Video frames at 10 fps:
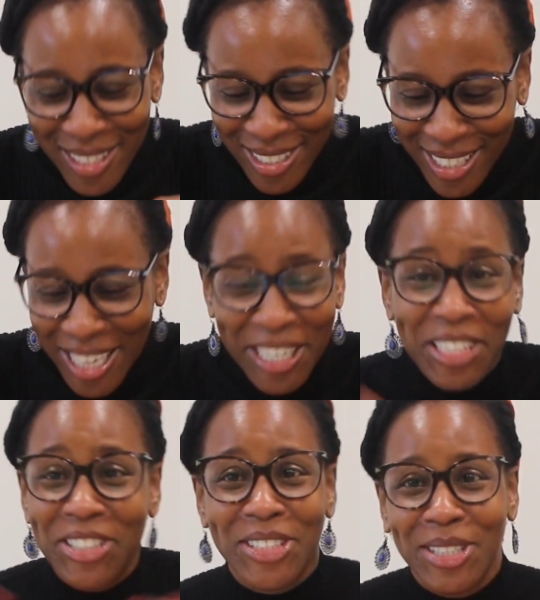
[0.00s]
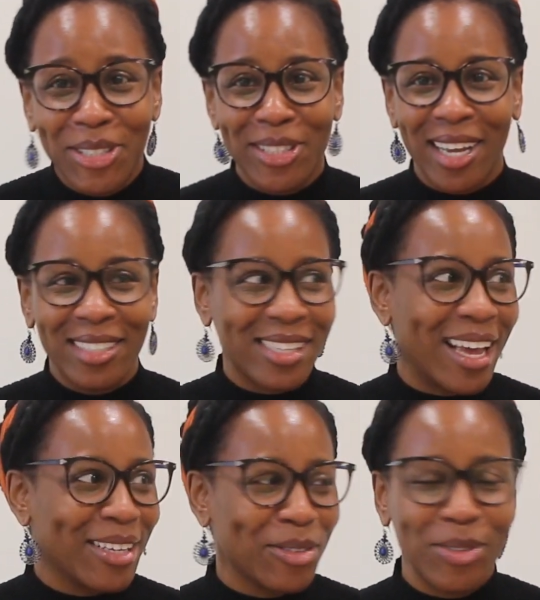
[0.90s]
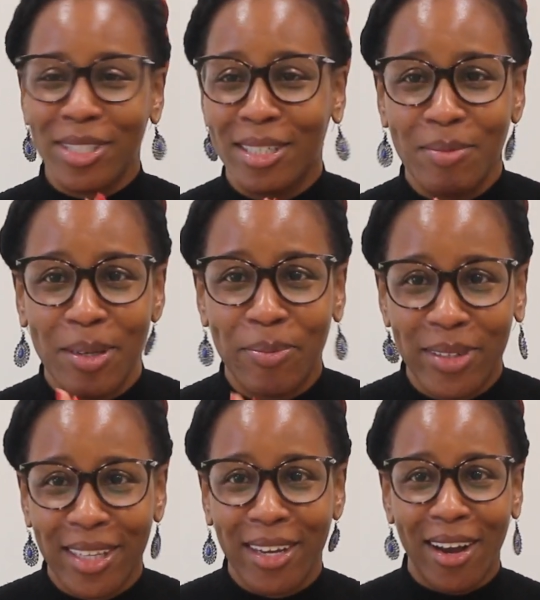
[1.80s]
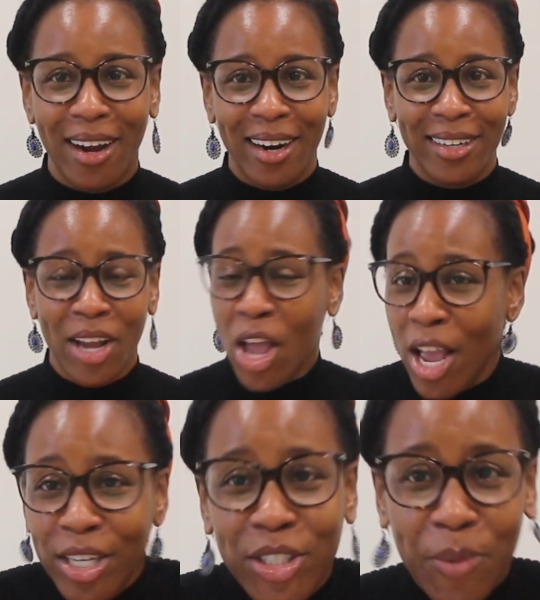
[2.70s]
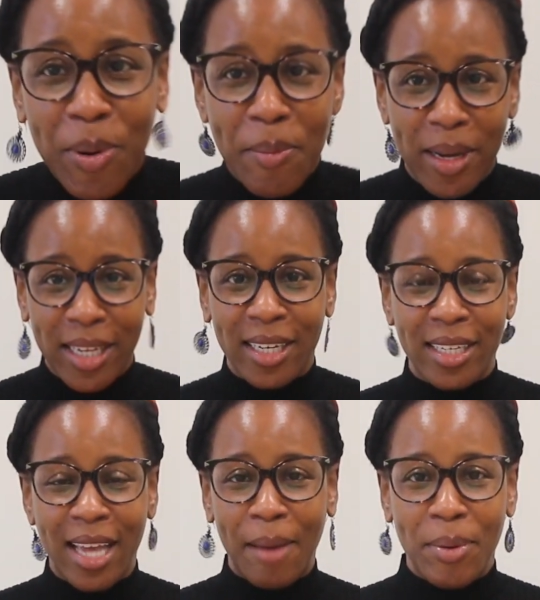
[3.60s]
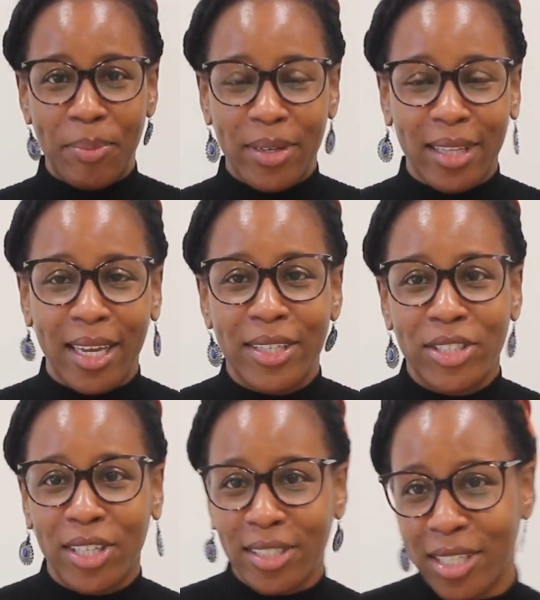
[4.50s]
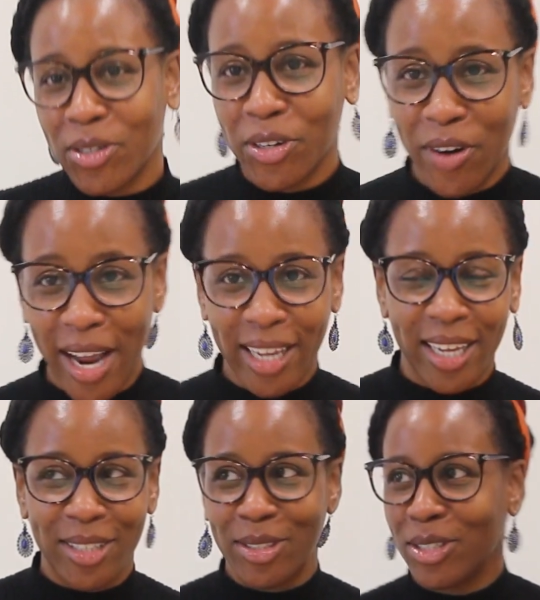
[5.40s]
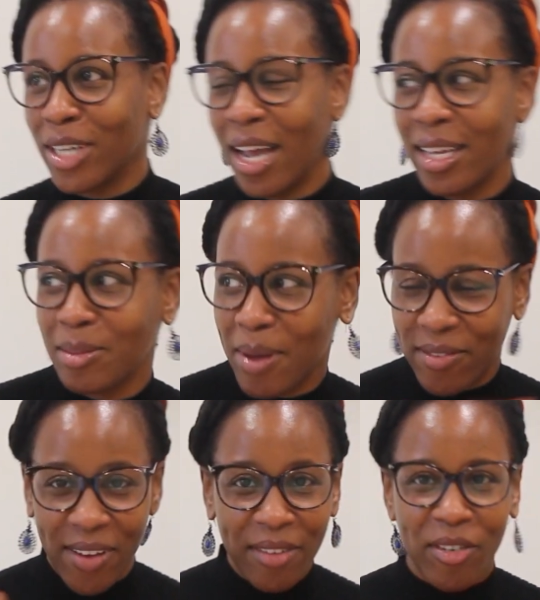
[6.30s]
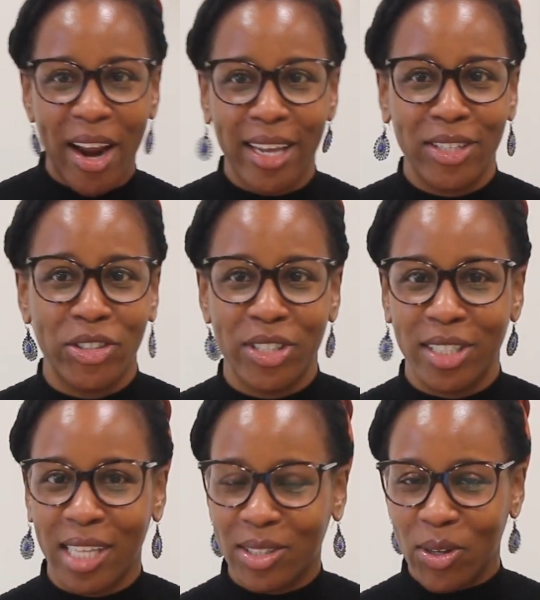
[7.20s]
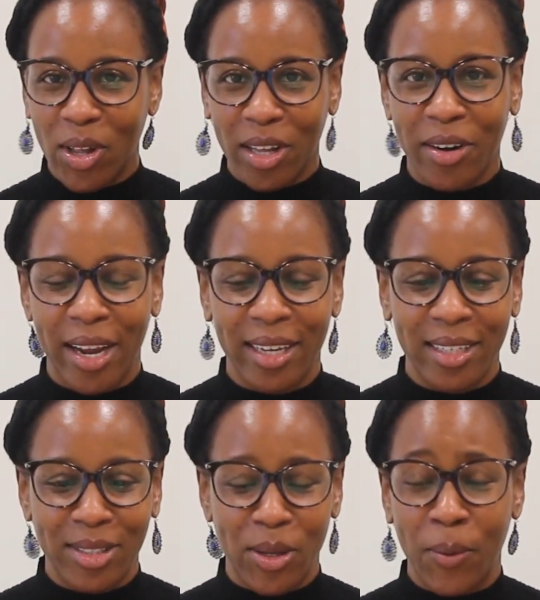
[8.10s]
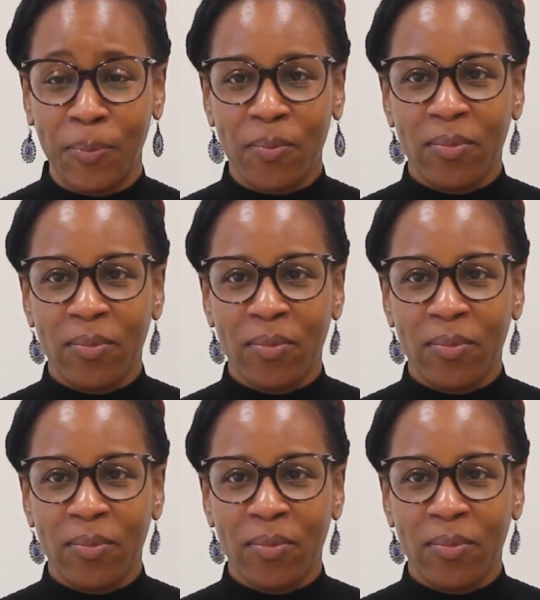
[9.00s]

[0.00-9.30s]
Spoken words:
day and age, she still does that. If she gives me a birthday card, she'll put money in it, happy birthday. She does that to her grandkids. She has about 5 grandkids. She does that to all her grandkids. So